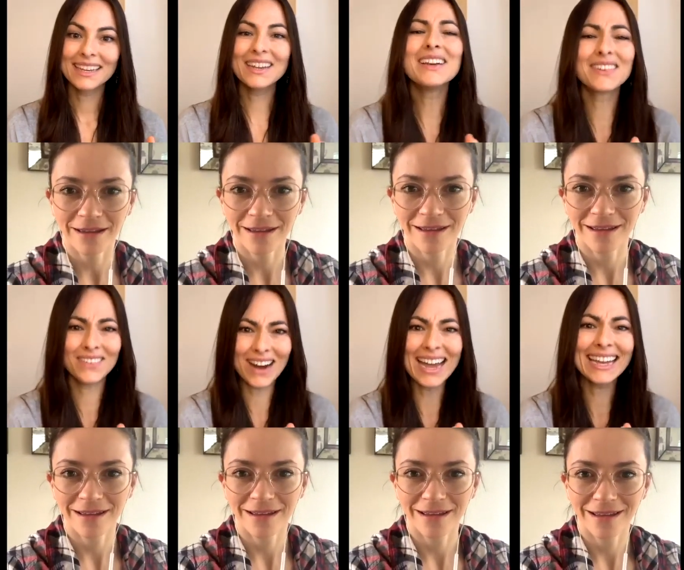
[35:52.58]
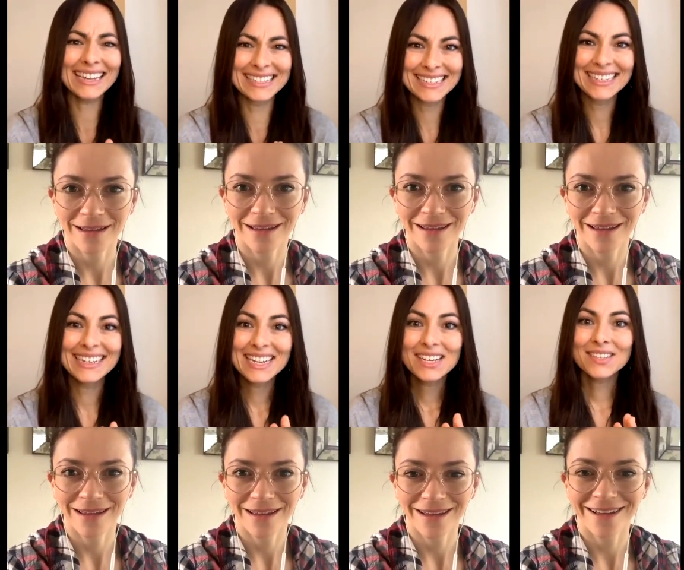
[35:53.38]
Speaker 1: right.
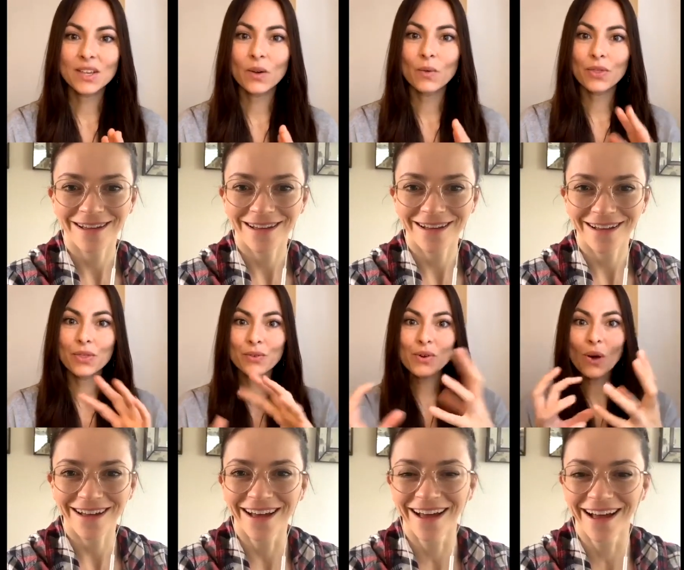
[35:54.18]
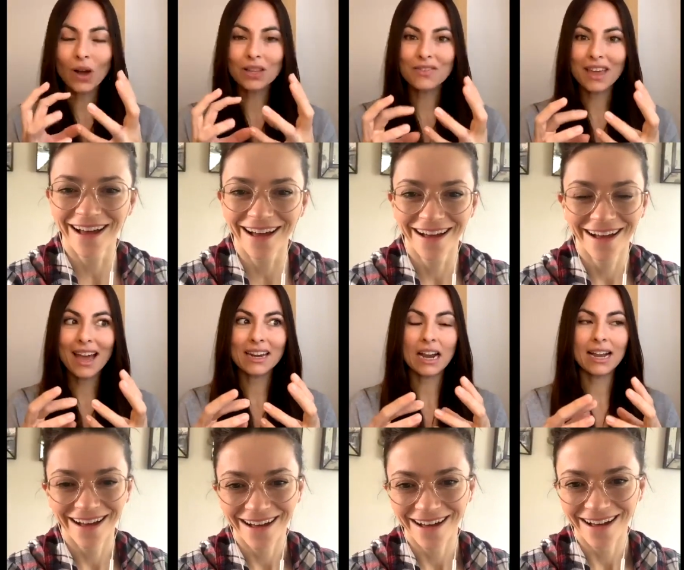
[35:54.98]
So through all of
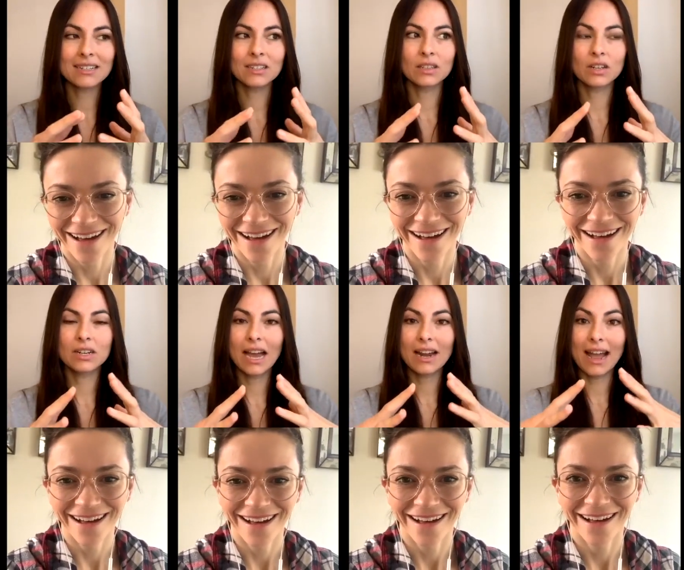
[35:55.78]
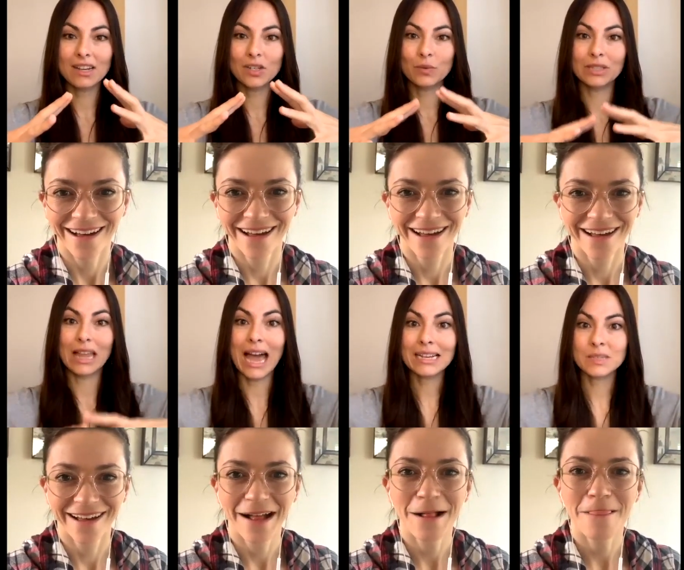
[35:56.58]
that, I had to learn how to actually
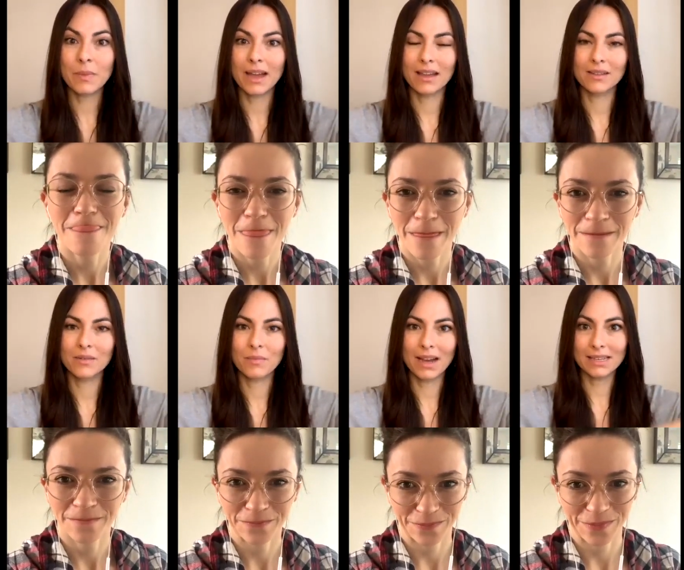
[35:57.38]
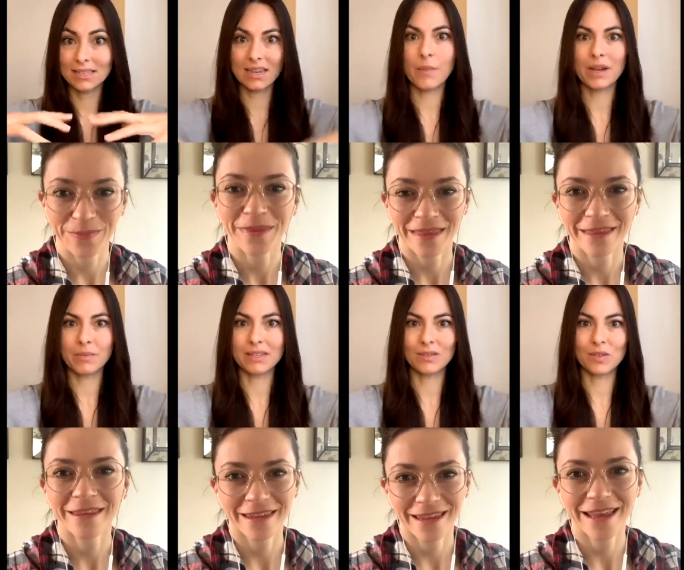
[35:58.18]
relax my my stomach
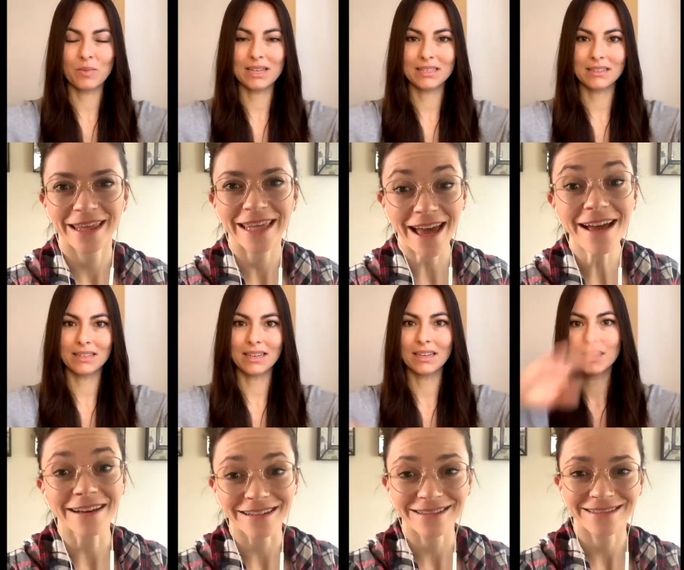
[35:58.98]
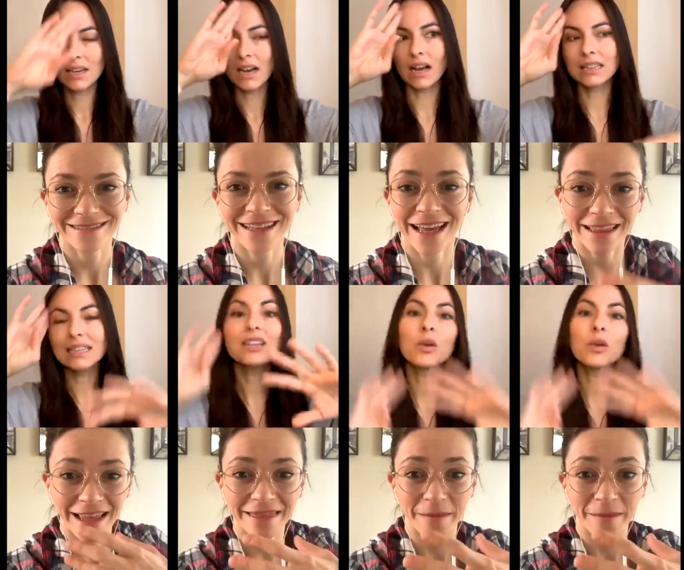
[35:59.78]
muscles basically yeah. a and little